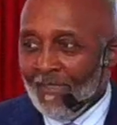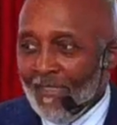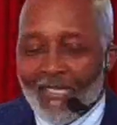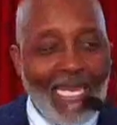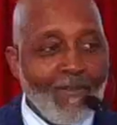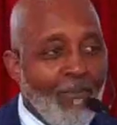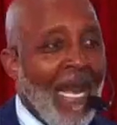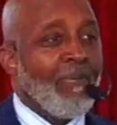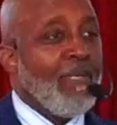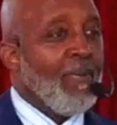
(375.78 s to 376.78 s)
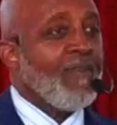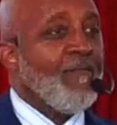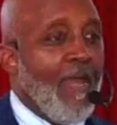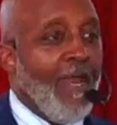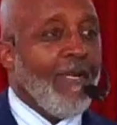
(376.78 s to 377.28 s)
Like Bobby
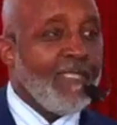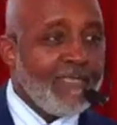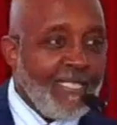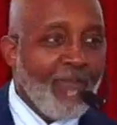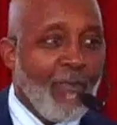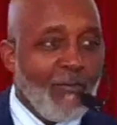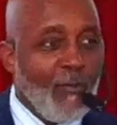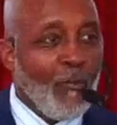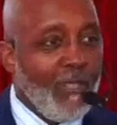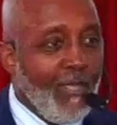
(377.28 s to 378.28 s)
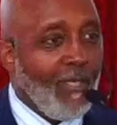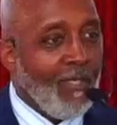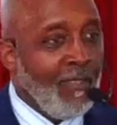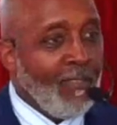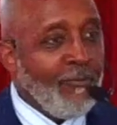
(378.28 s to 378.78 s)
McFerrin is skipping through
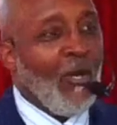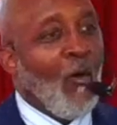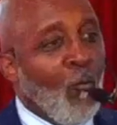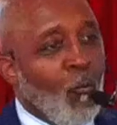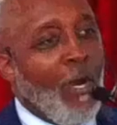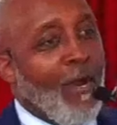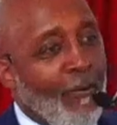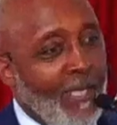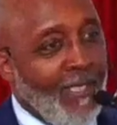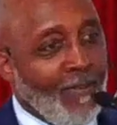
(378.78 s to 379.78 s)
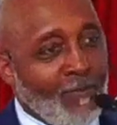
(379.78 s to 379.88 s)
here. Don't worry.